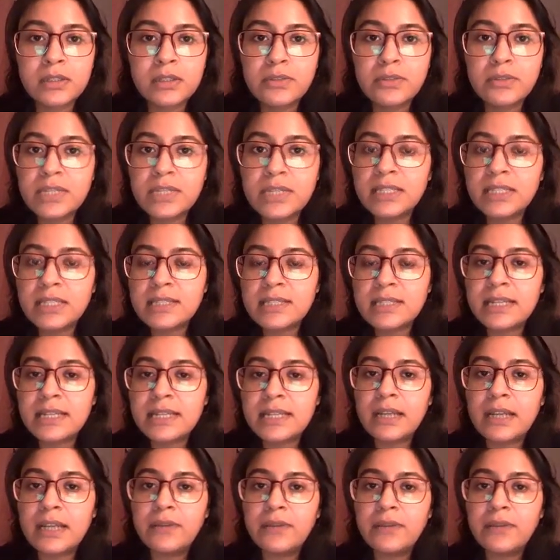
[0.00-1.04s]
Using these
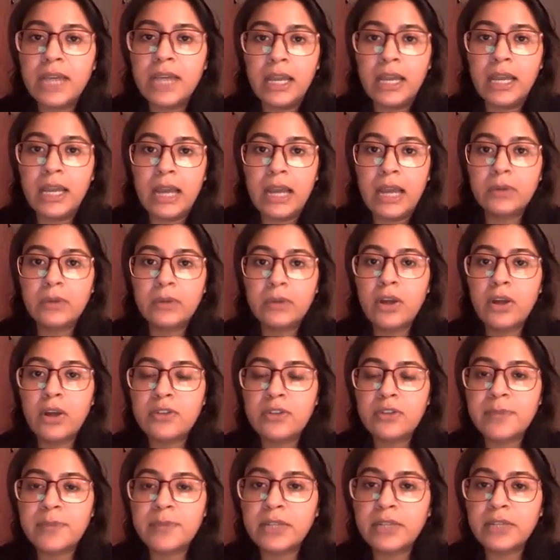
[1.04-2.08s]
data, we allowed the
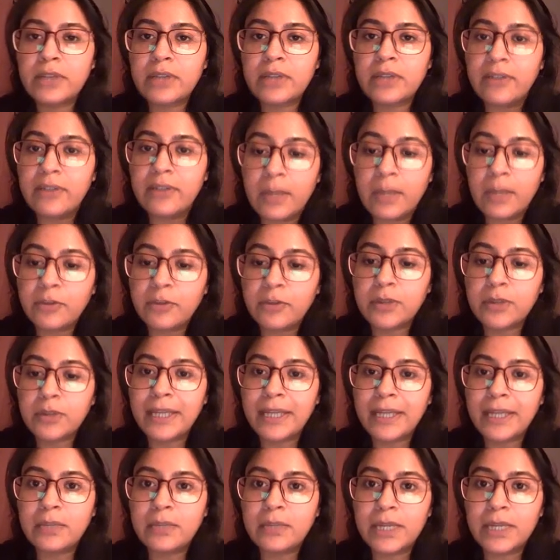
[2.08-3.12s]
offspring to develop for
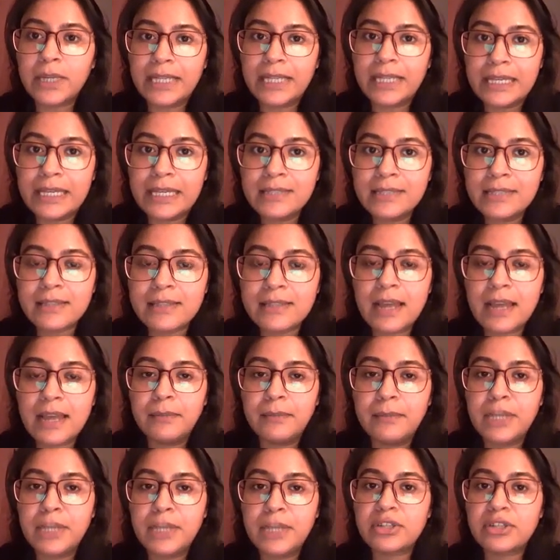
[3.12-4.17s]
21 days
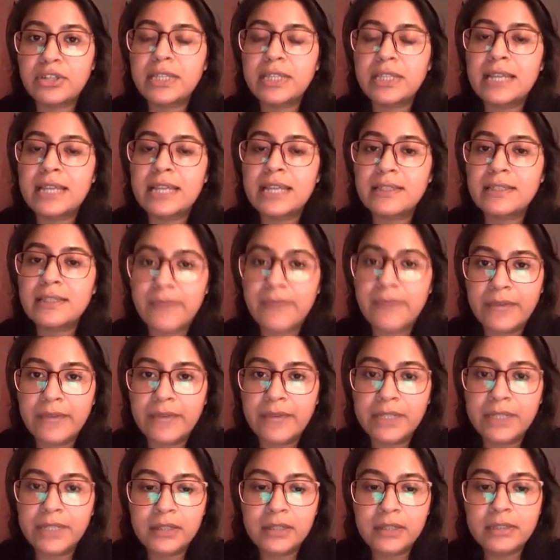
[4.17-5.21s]
and measured their
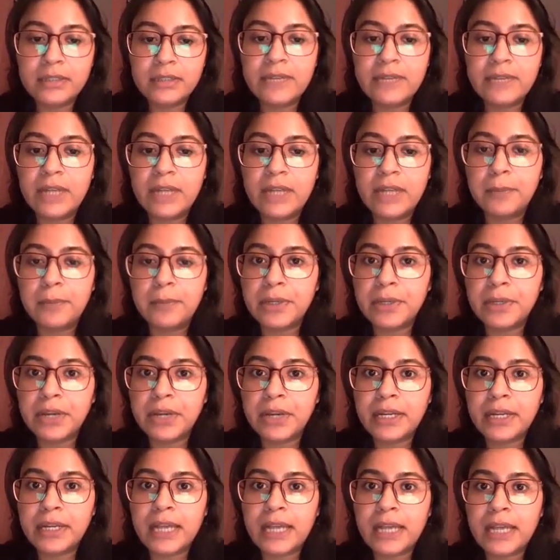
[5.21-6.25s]
survival, development
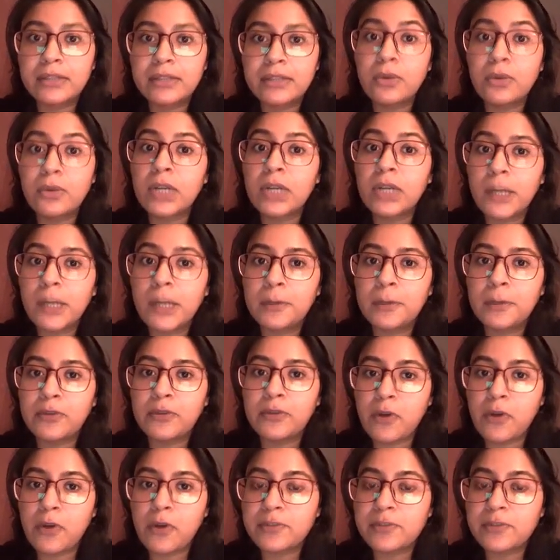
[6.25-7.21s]
rate, and the total number of